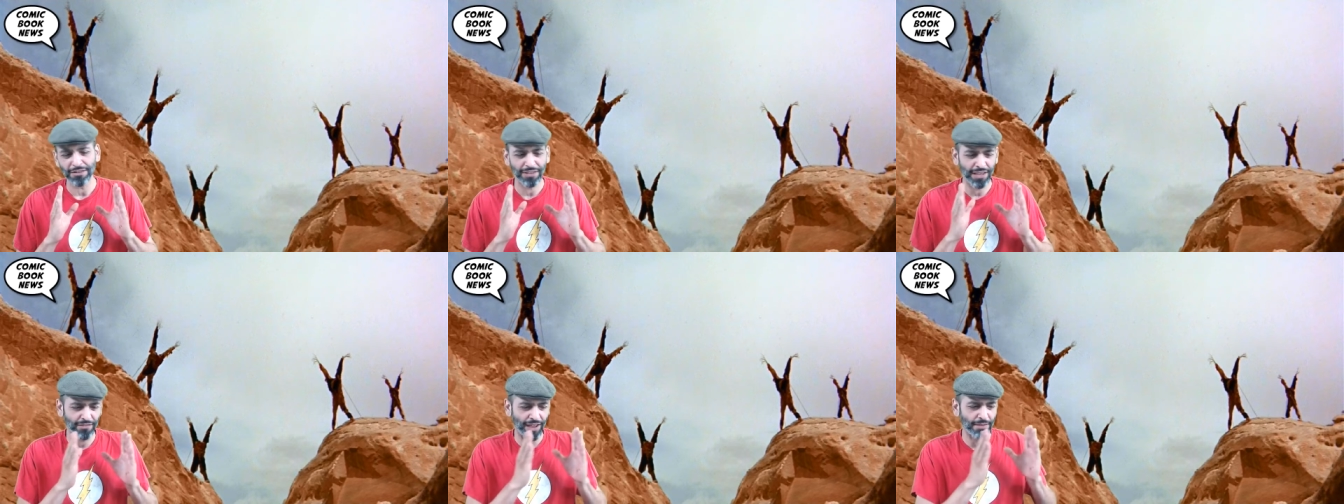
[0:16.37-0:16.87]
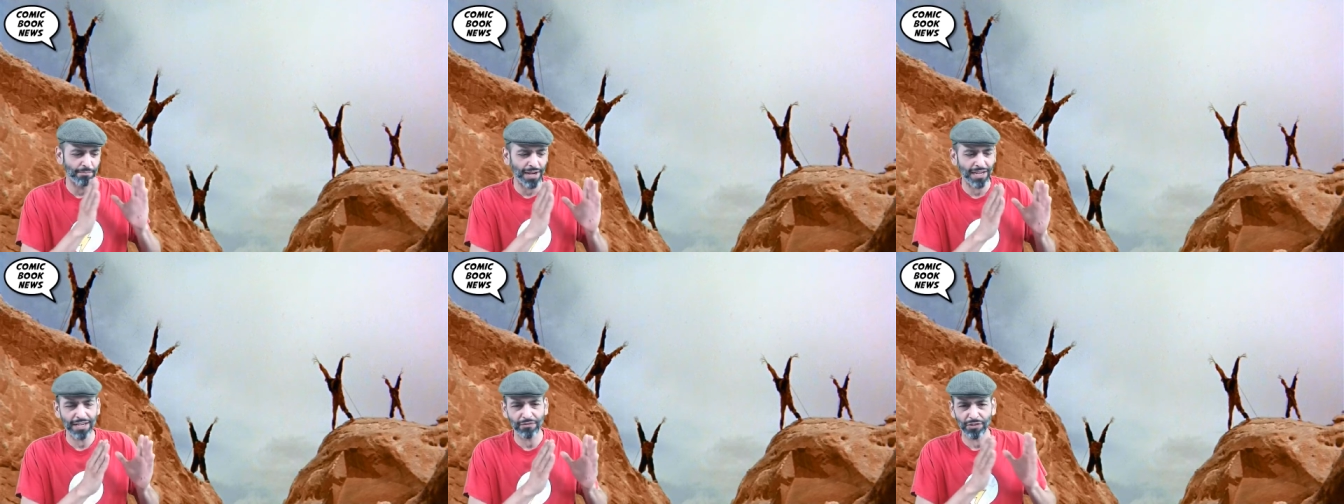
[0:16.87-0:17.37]
they've had
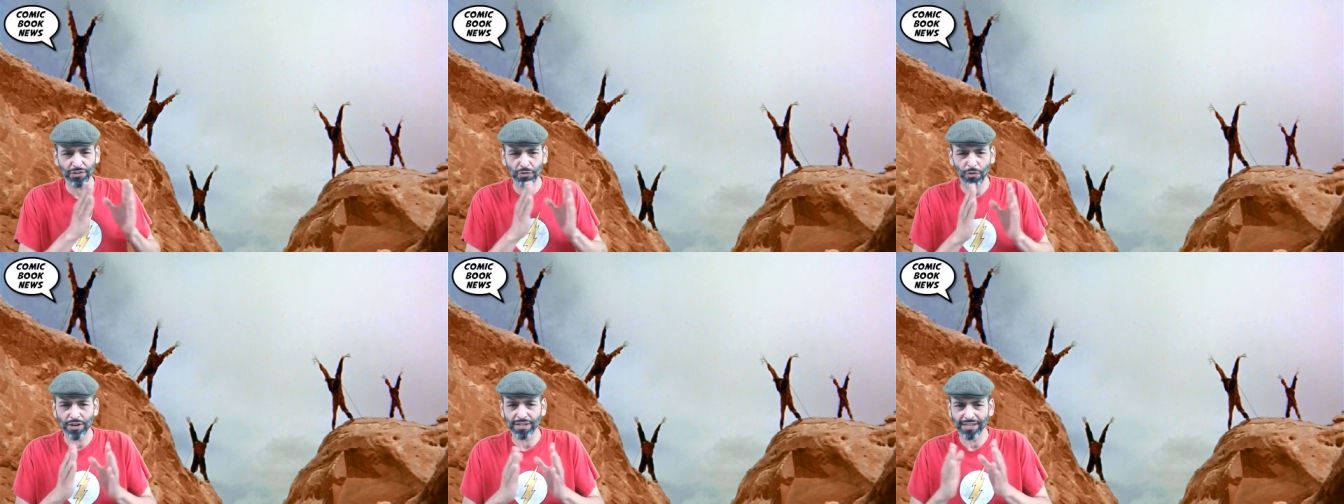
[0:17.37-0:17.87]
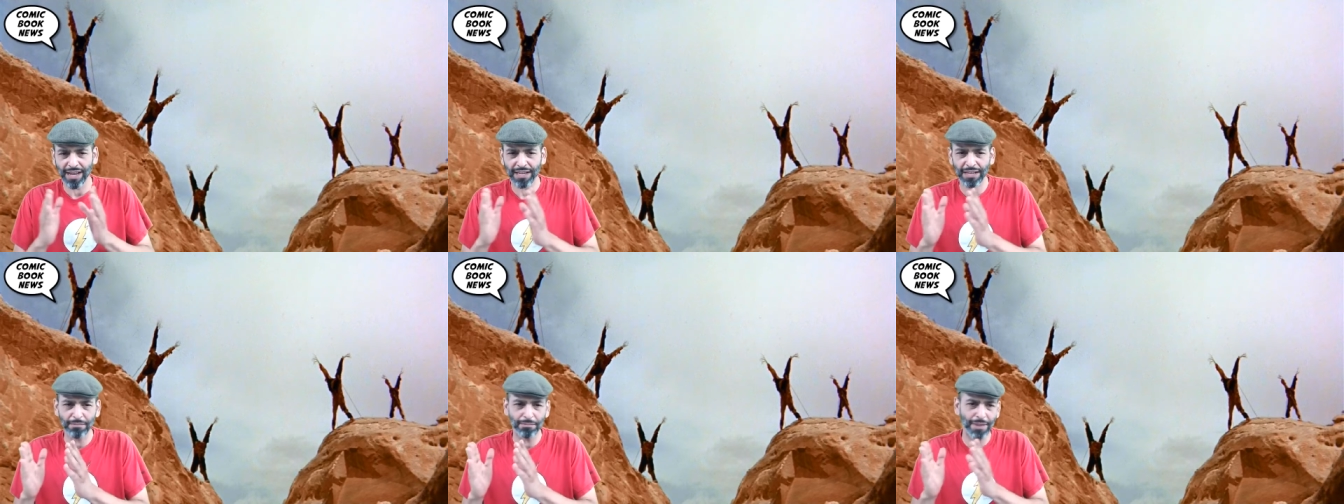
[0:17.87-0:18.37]
many different stories set
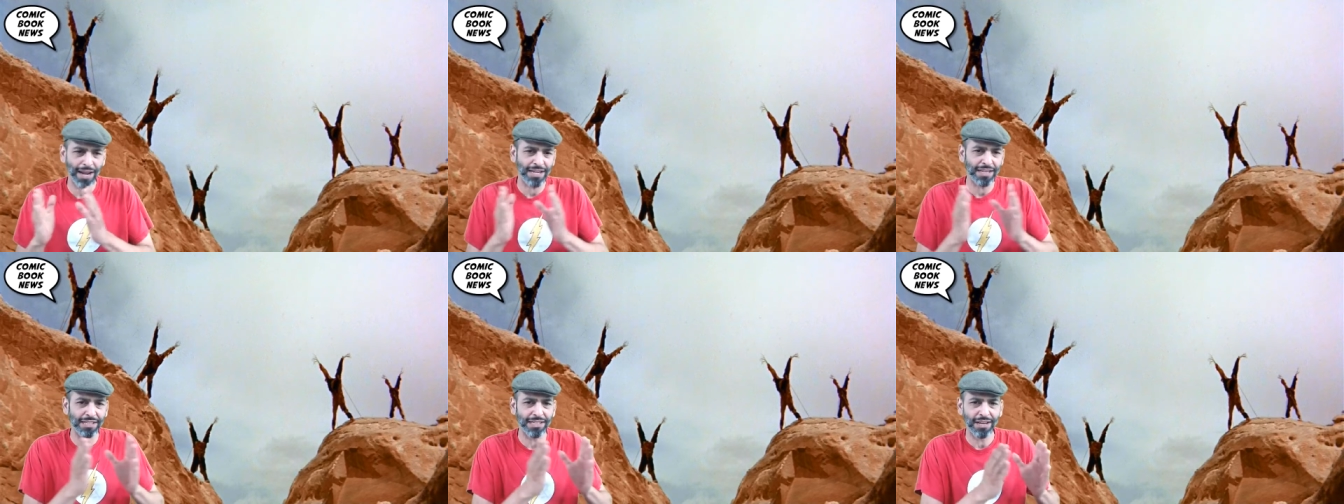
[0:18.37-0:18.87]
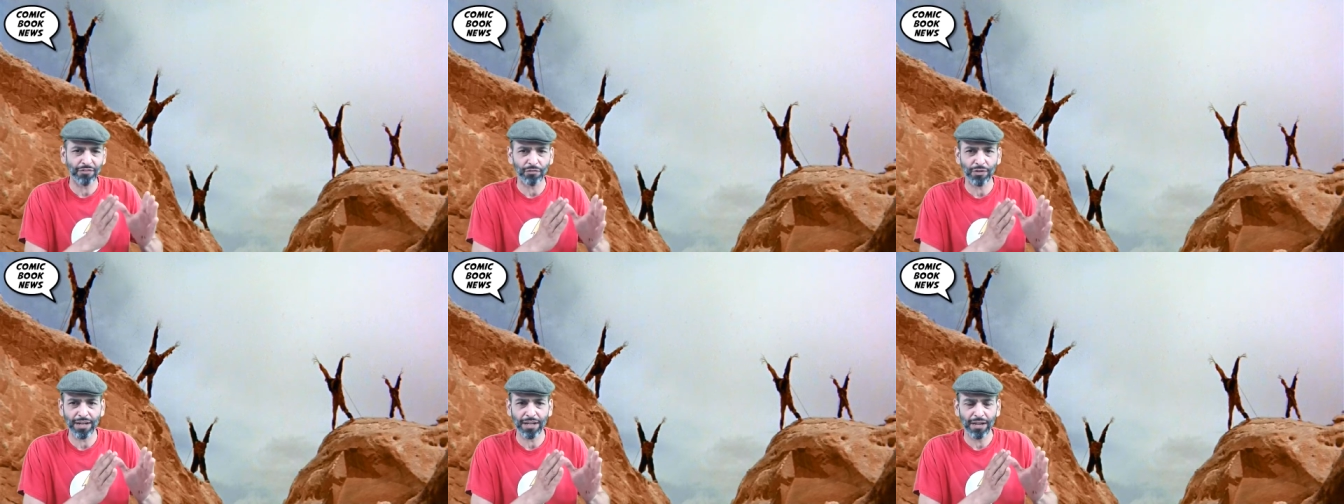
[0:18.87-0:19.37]
in many
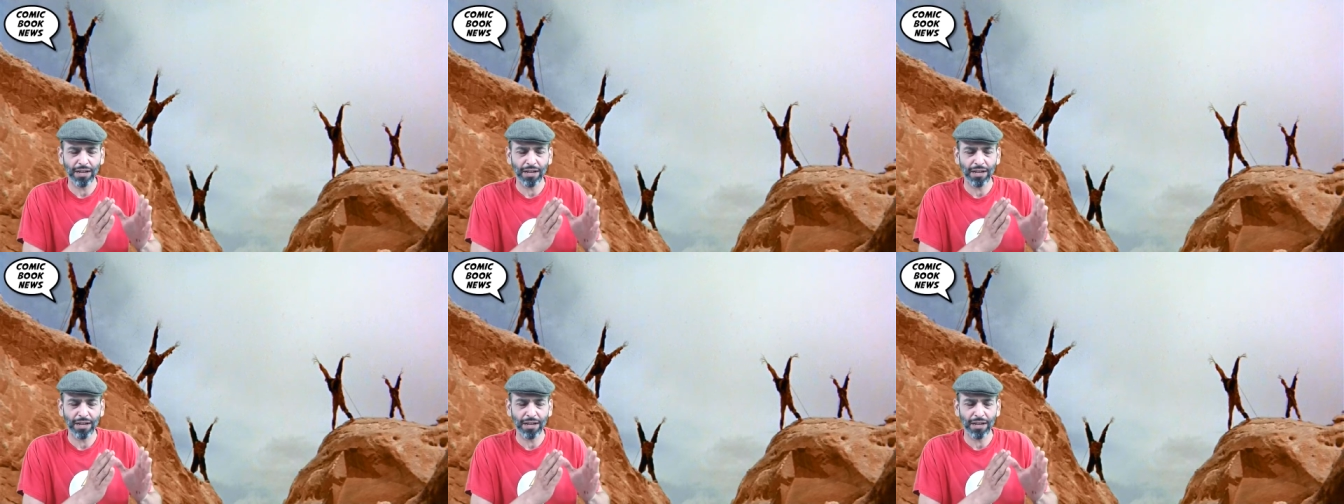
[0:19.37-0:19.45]
different